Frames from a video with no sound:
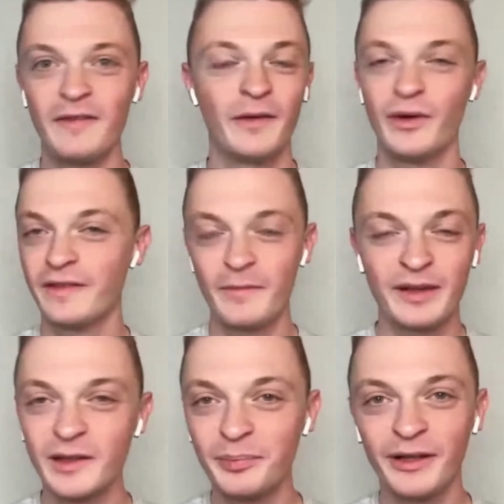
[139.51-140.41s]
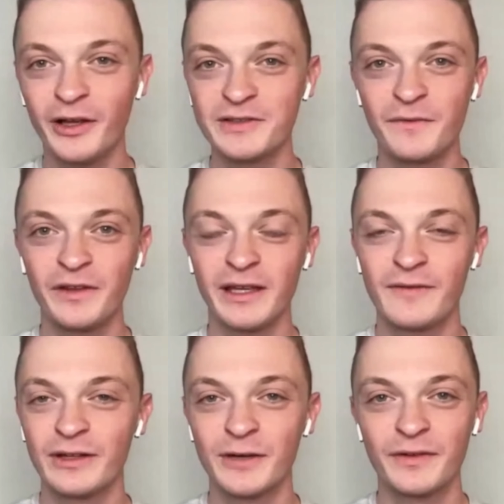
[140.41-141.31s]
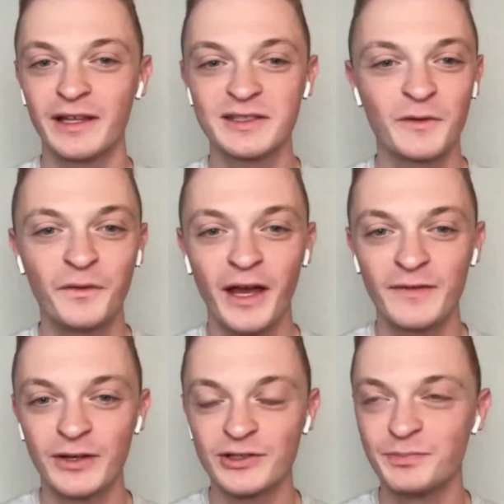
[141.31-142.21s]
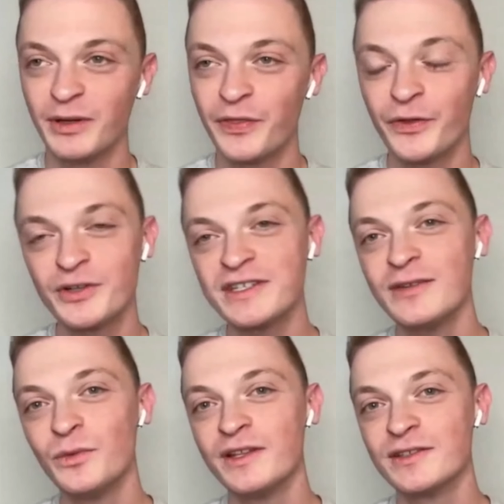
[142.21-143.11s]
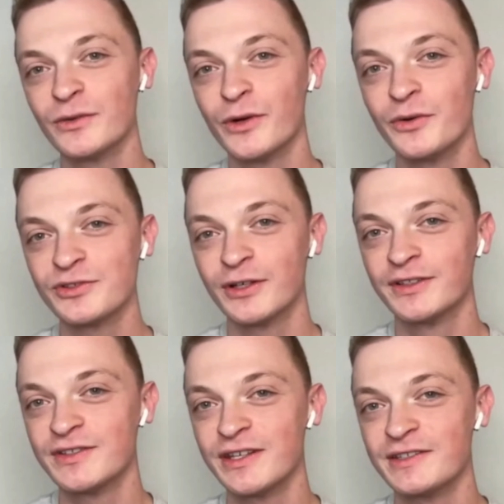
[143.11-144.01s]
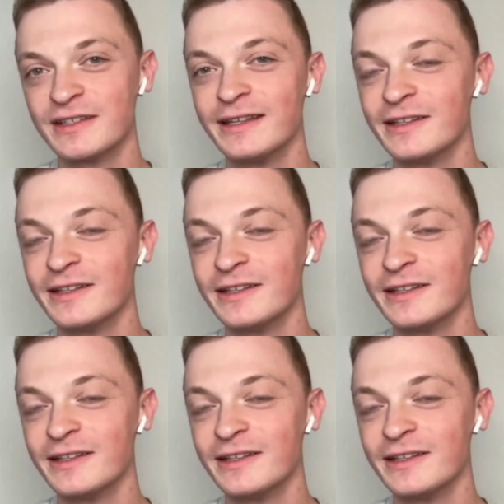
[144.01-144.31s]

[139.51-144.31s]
They've been to the playoffs, I feel like, every year for the last like 5 years. But 13 wins in a row to start the season